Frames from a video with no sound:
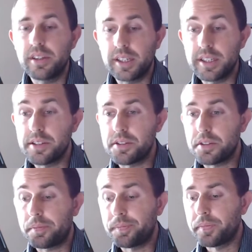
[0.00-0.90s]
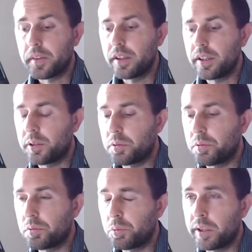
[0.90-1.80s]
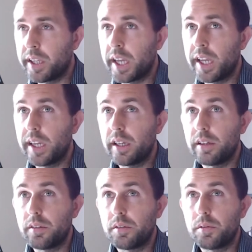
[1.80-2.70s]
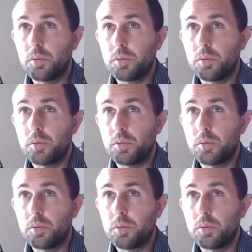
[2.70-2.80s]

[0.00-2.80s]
is, you know, when they